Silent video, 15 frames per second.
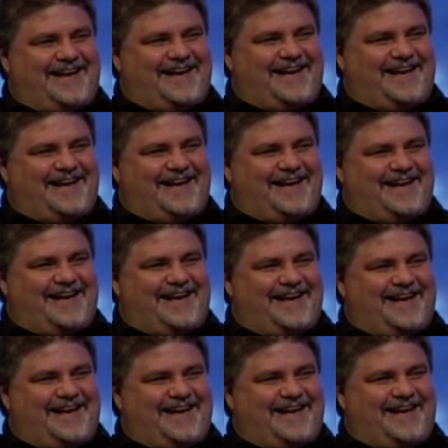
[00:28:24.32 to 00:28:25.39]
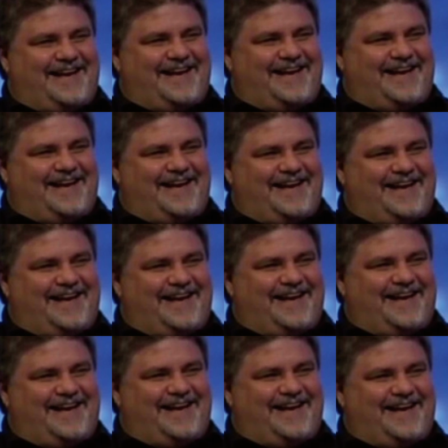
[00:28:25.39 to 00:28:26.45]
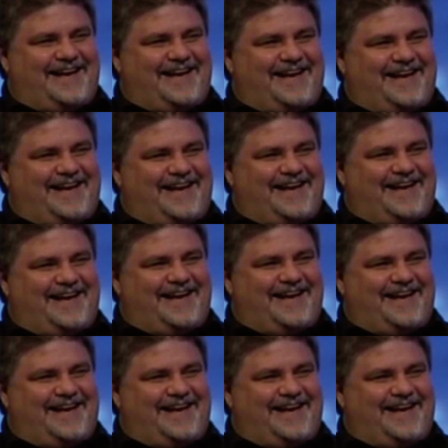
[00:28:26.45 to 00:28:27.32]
(no one is talking)